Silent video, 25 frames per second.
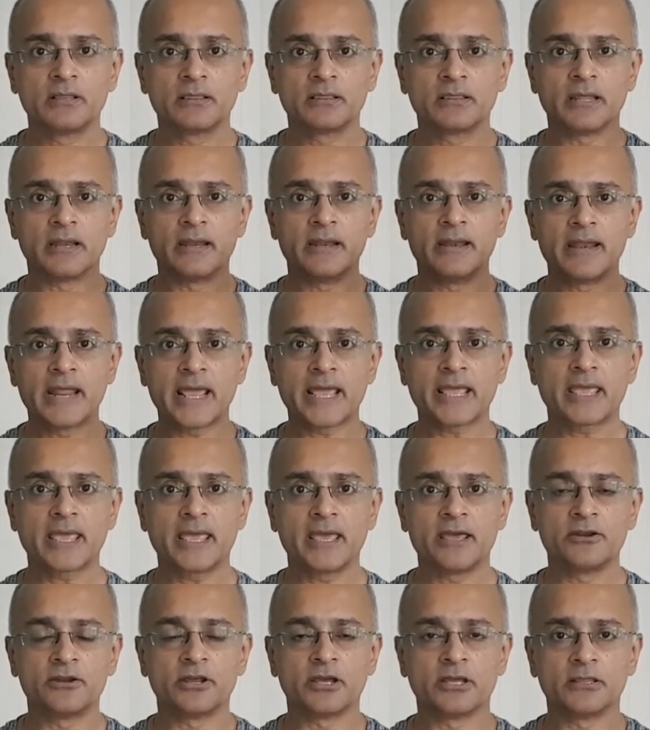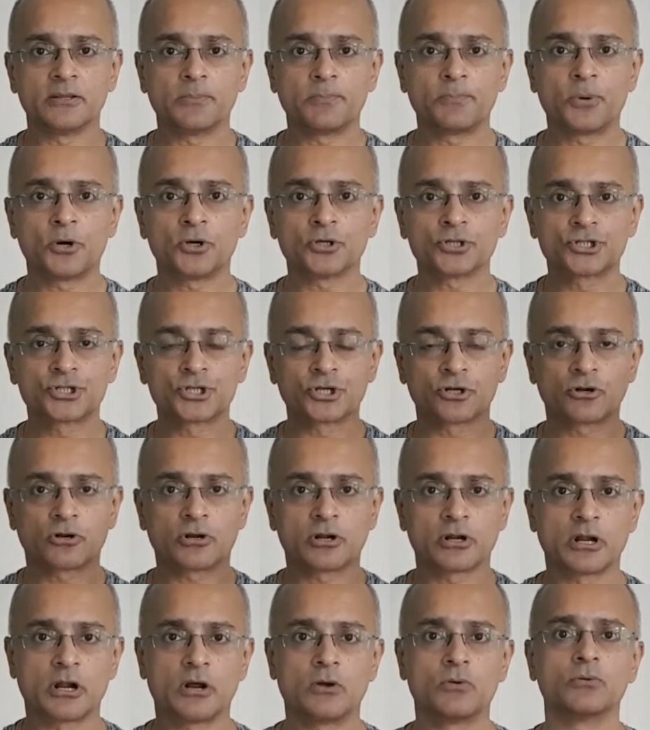the neck area and the posture
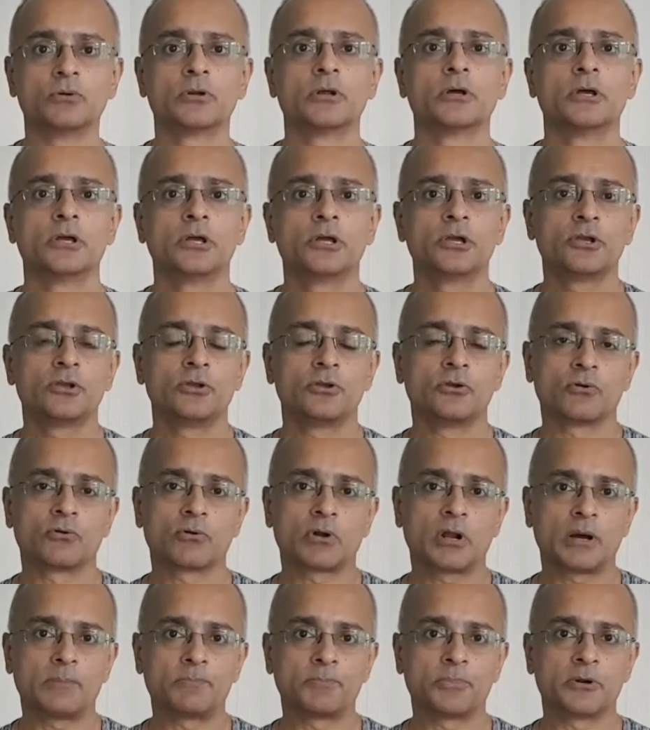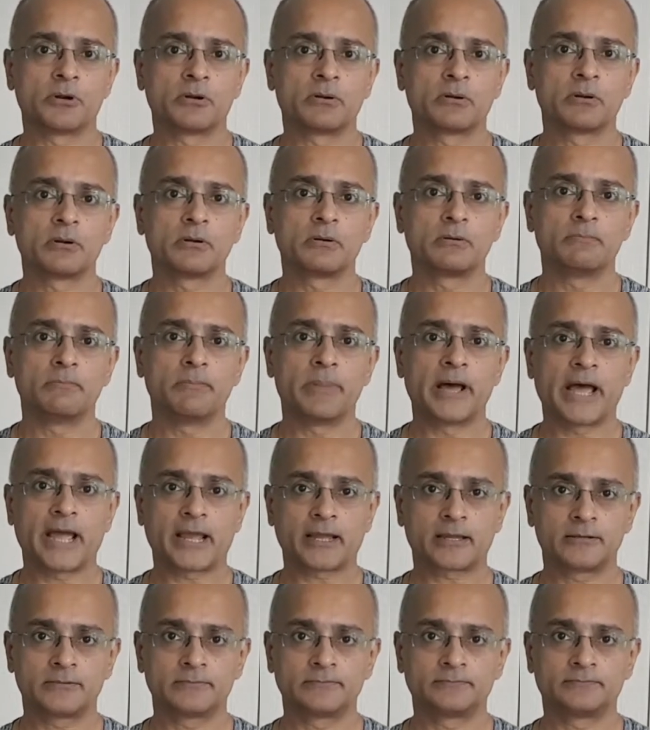around your upper back.